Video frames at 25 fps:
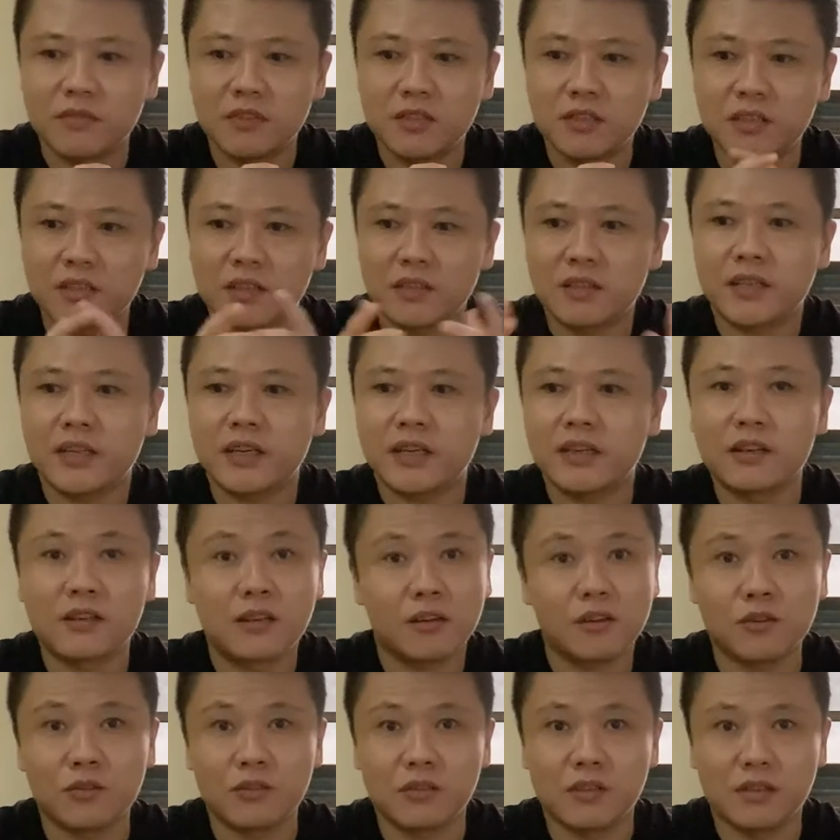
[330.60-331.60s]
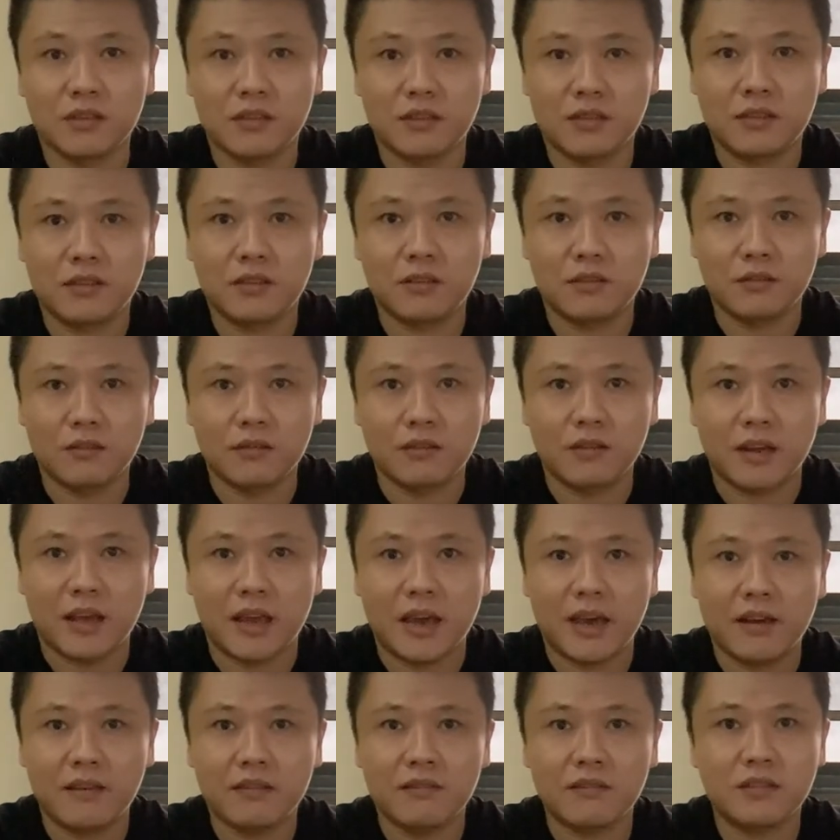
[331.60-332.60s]
dirty clothes,
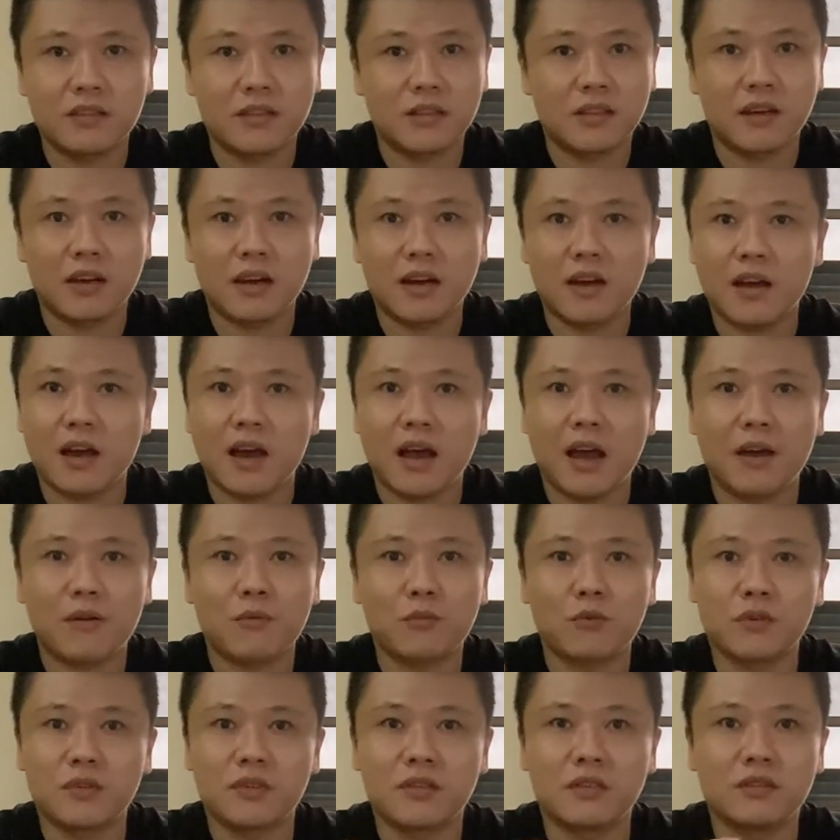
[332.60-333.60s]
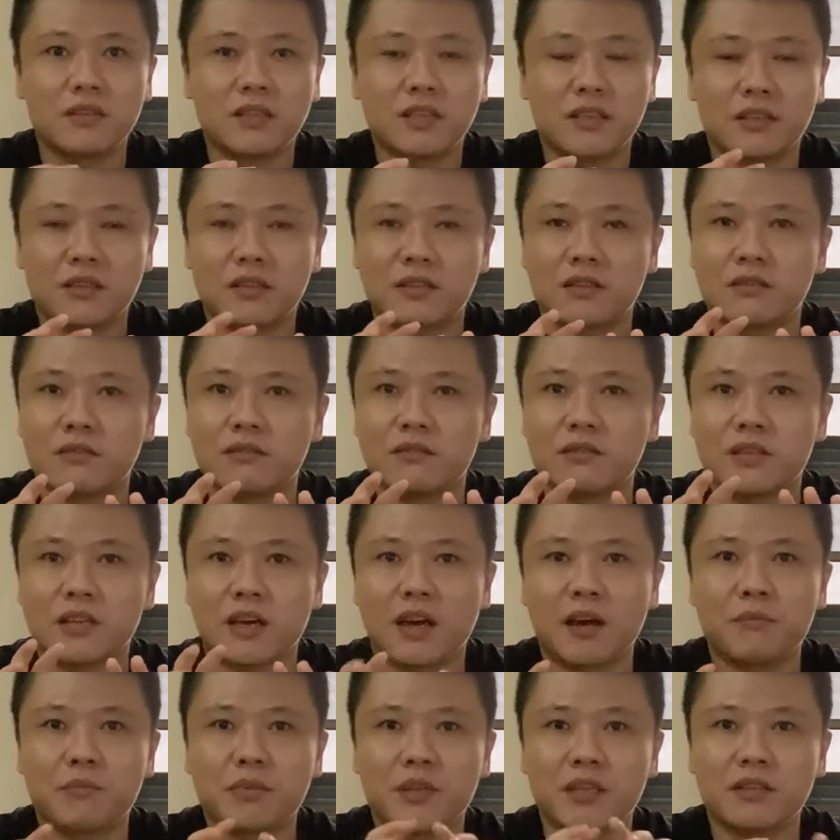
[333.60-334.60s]
and I would just
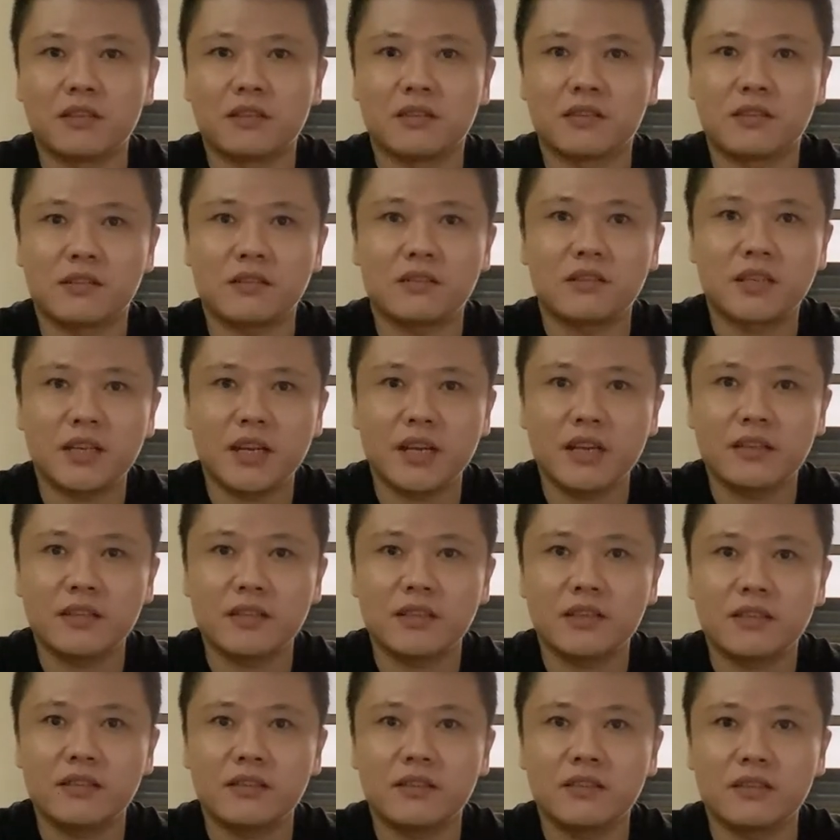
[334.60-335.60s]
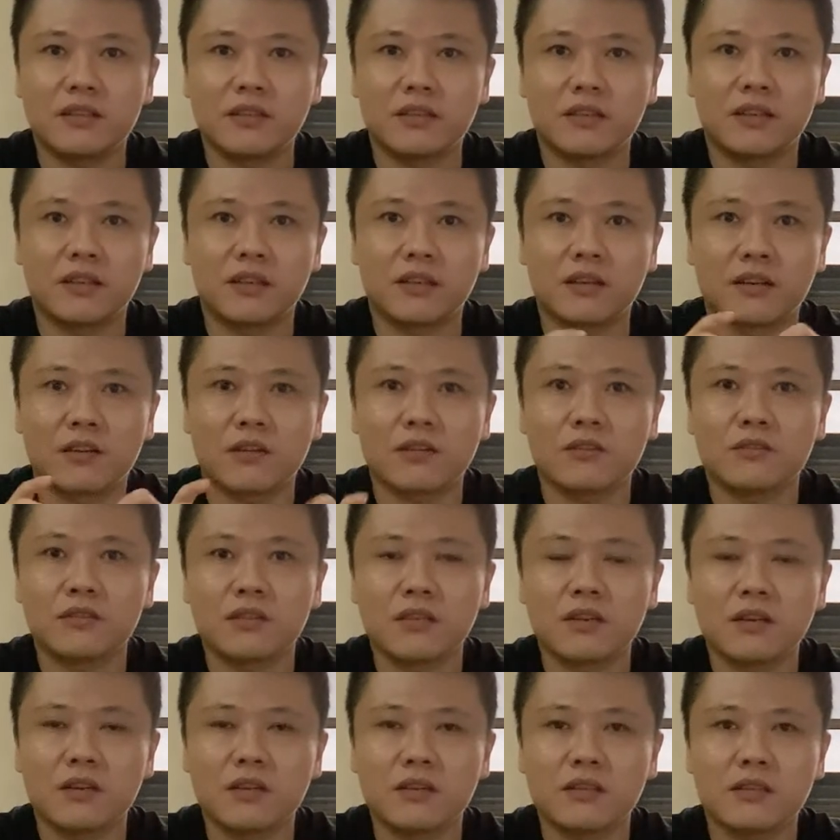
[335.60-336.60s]
type in the search engine dirty
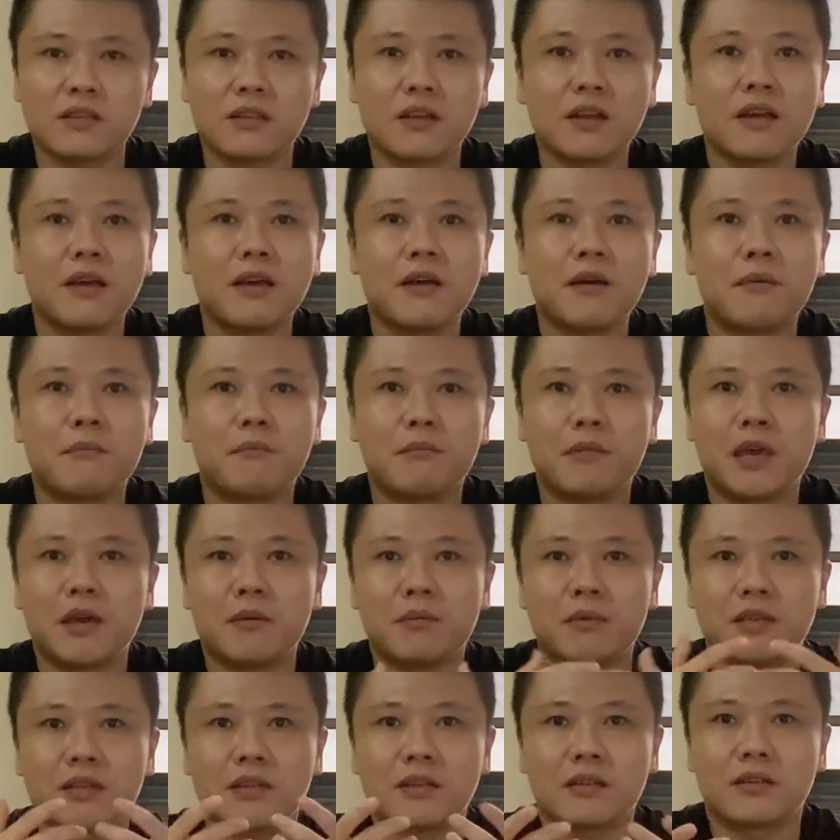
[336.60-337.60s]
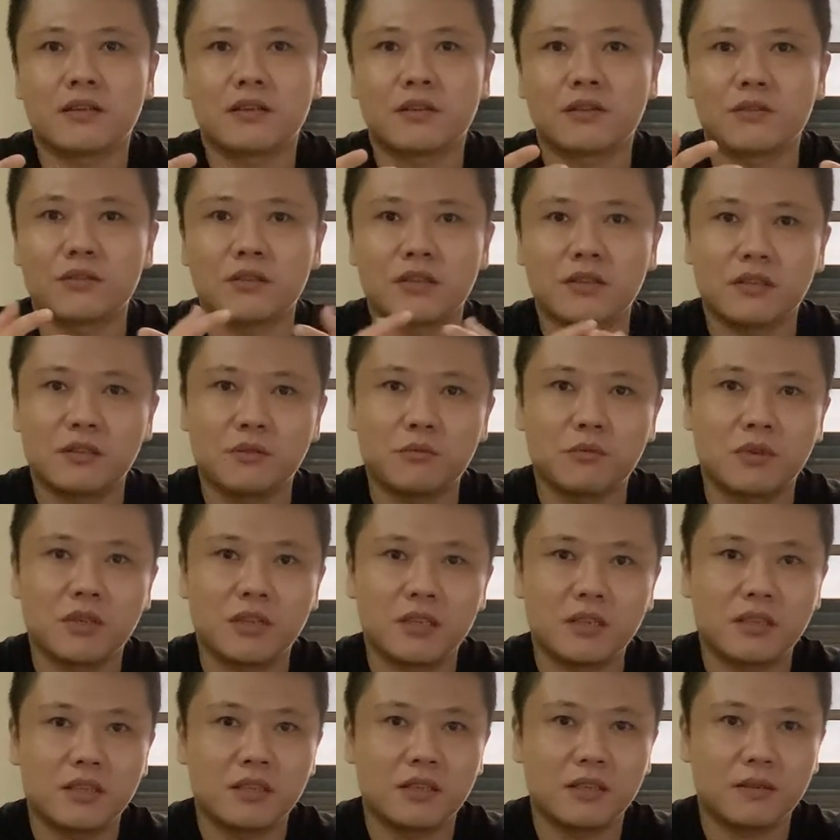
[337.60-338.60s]
clothes. Maybe the clothes
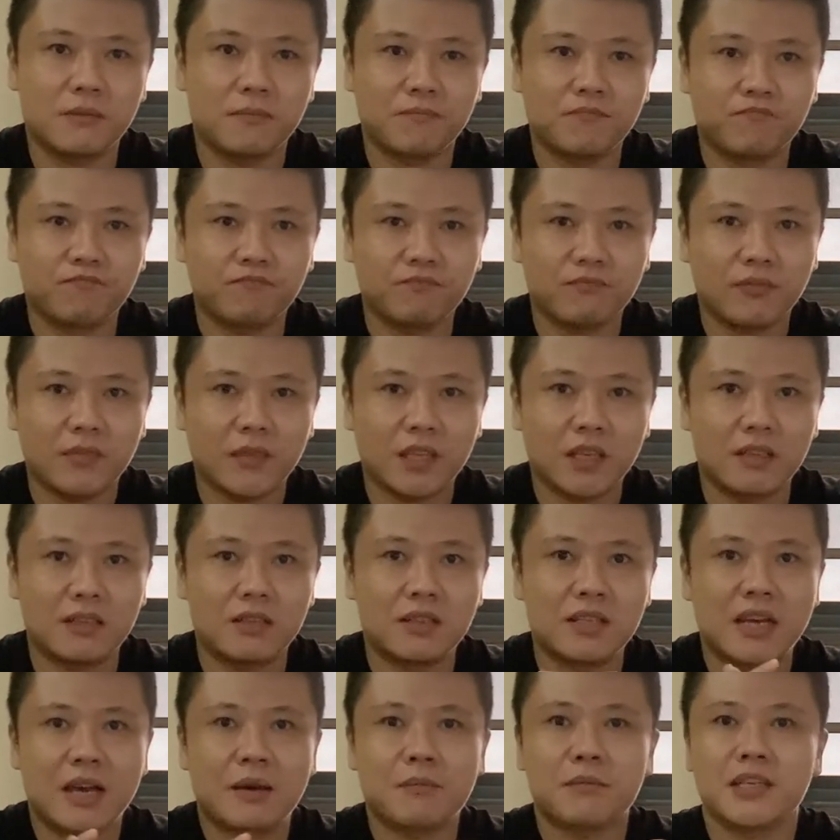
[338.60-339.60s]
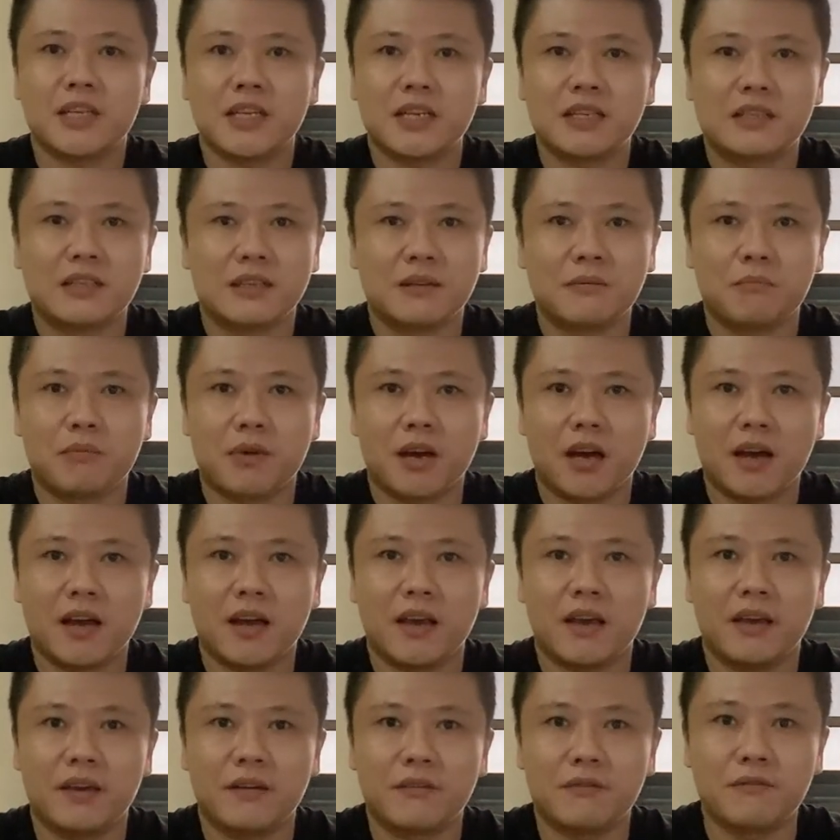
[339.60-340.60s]
was contaminated
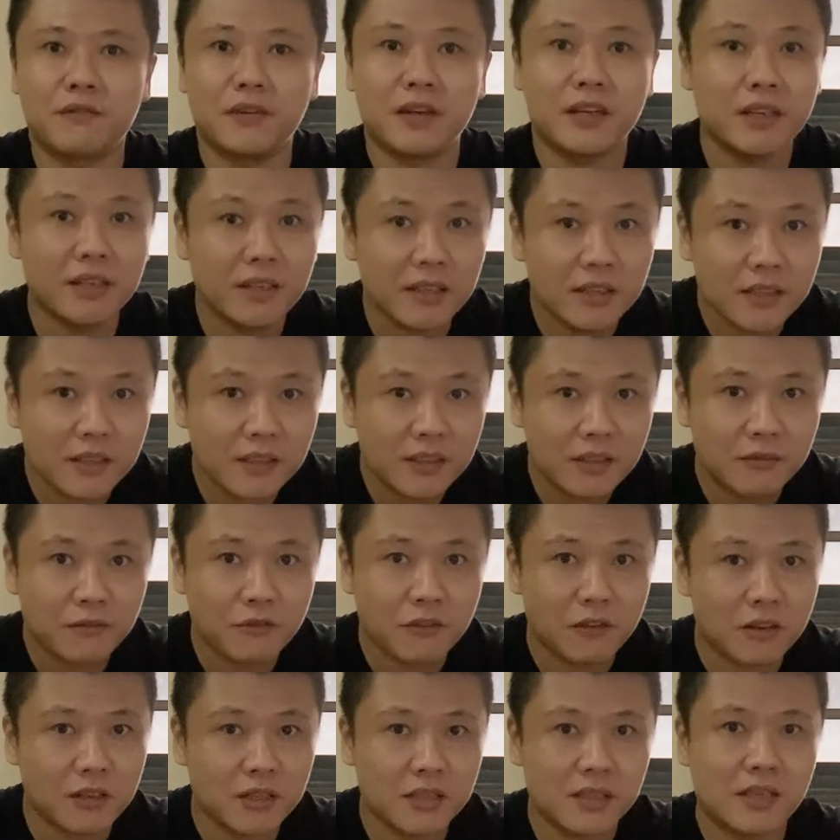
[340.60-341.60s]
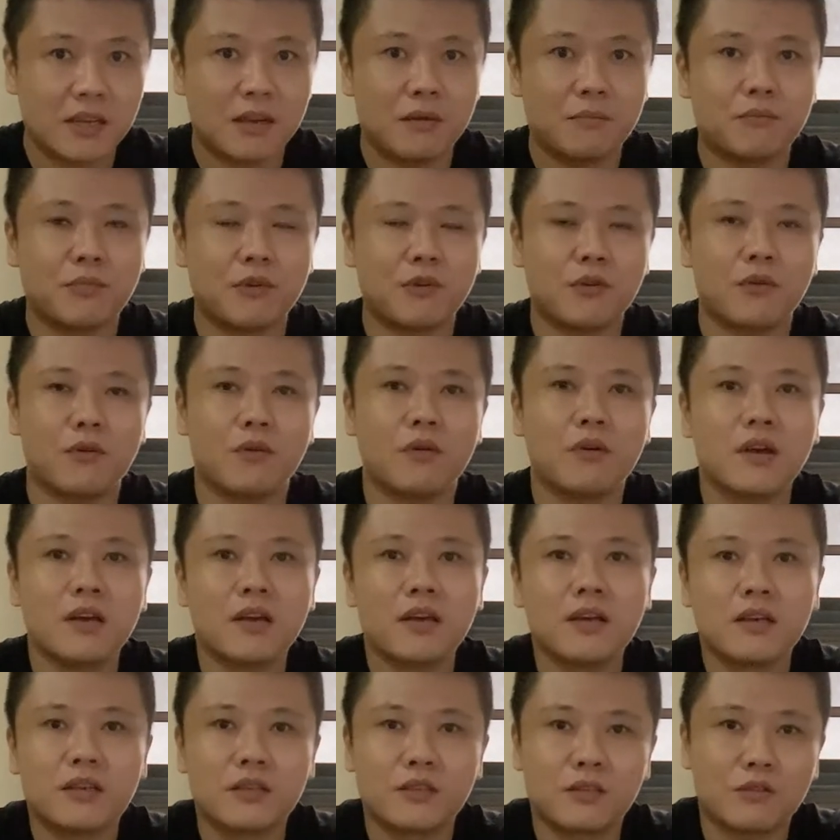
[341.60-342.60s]
by vinegar, for example,
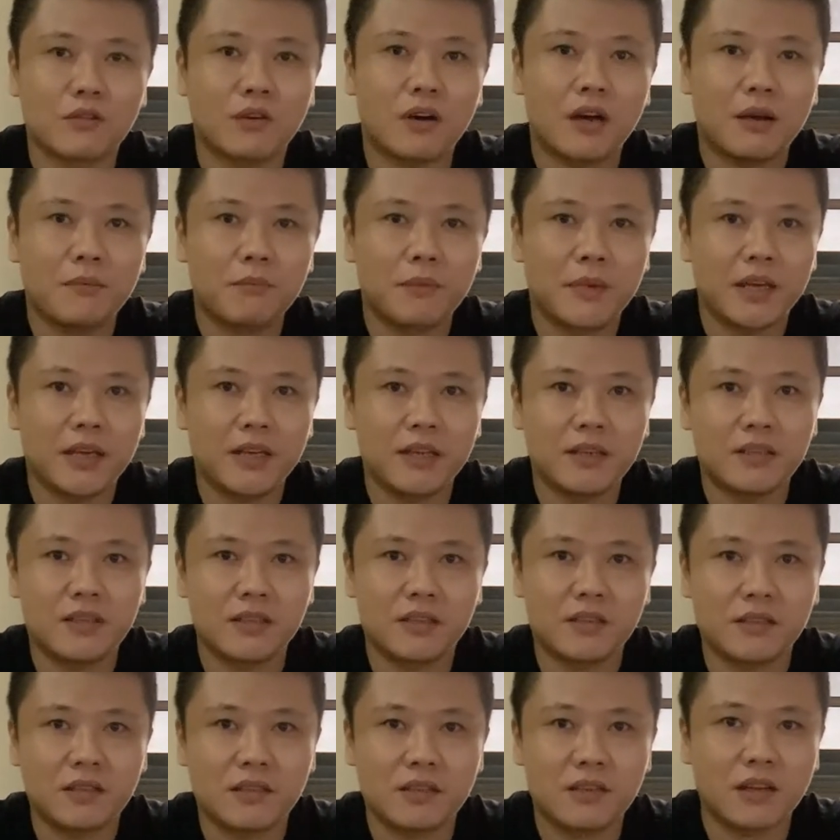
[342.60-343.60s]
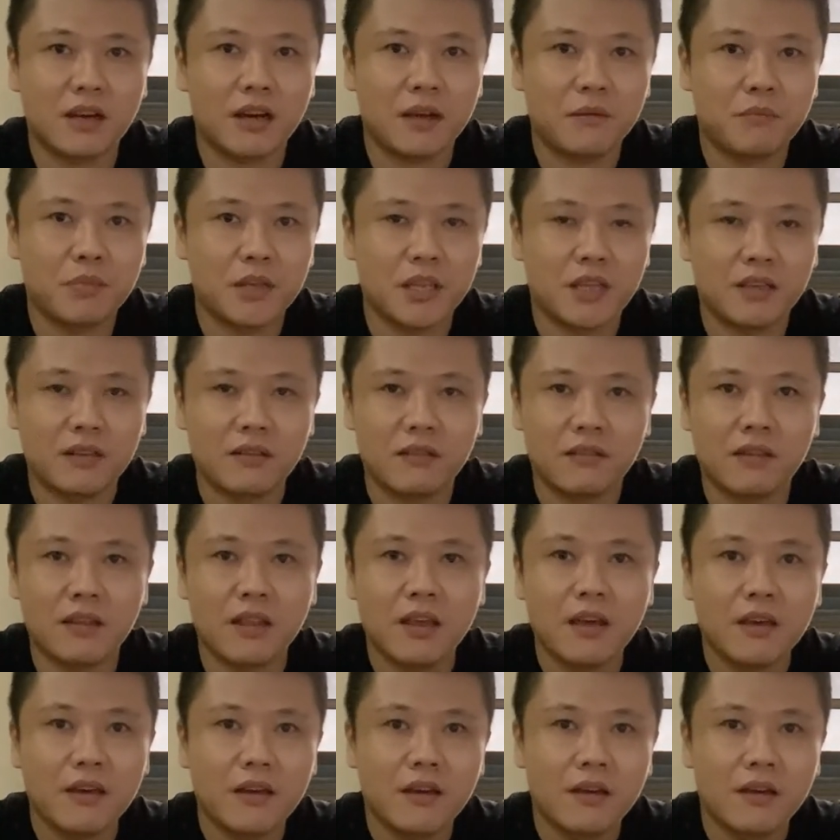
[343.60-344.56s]
so I may just type in